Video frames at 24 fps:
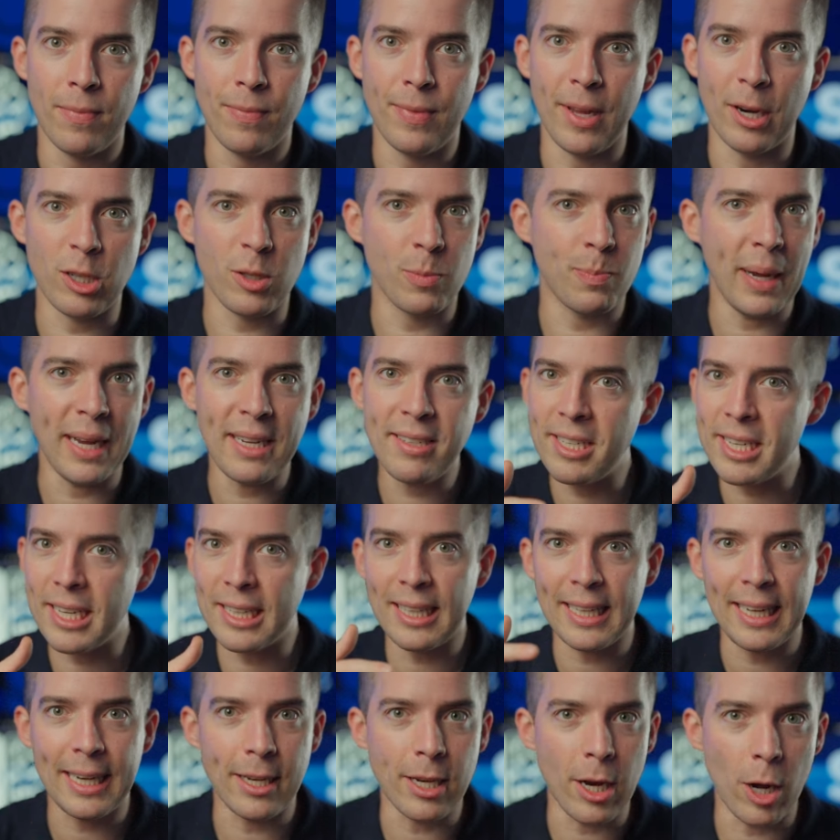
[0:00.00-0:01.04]
There's
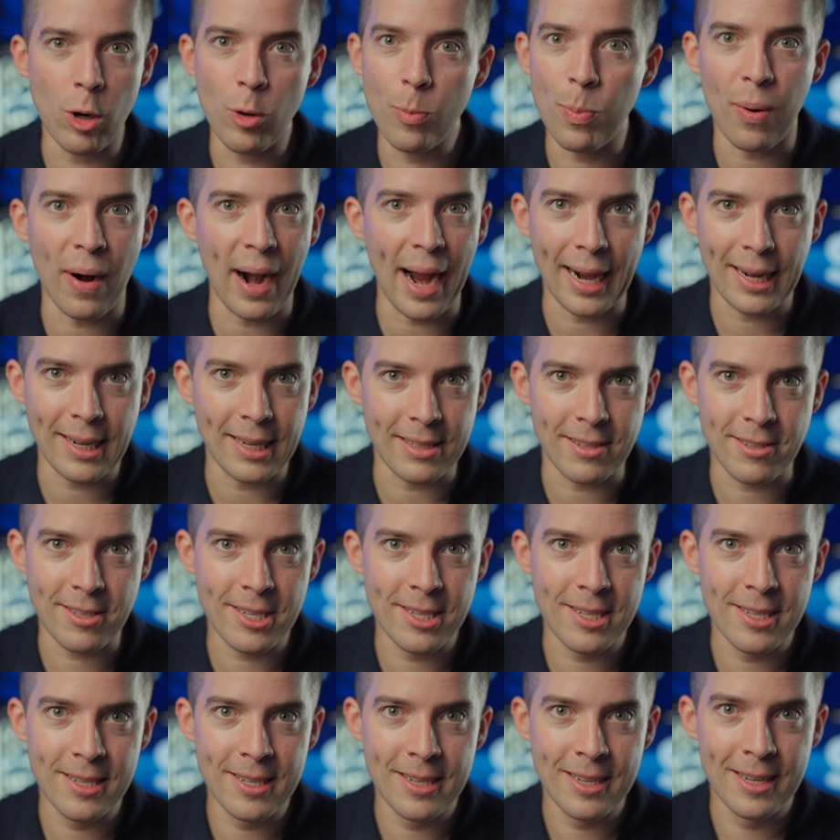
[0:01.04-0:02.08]
basically no
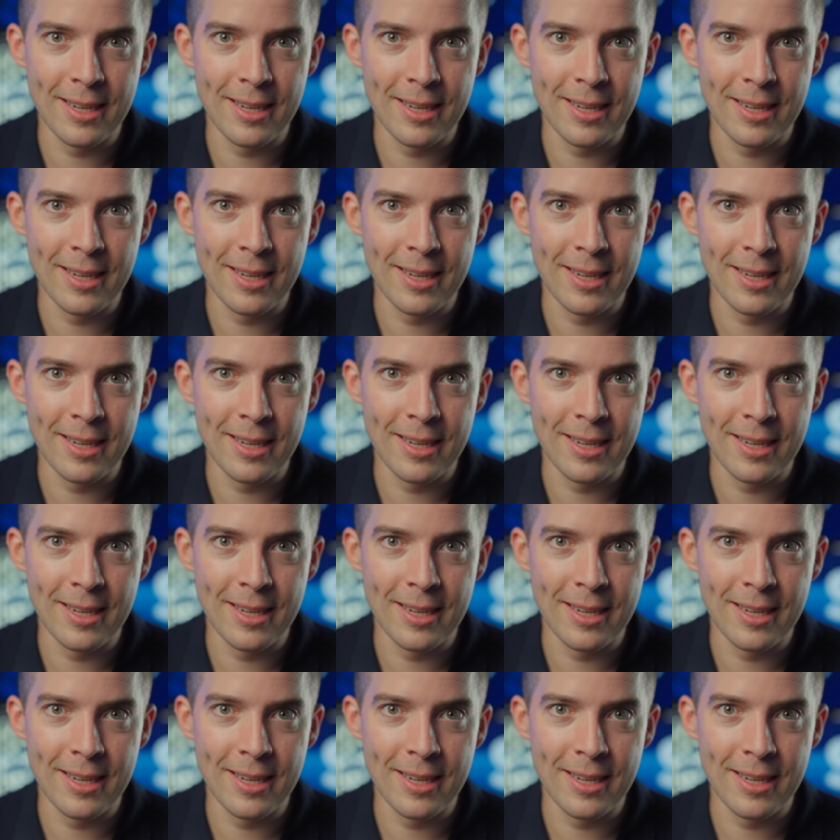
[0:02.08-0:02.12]
practice.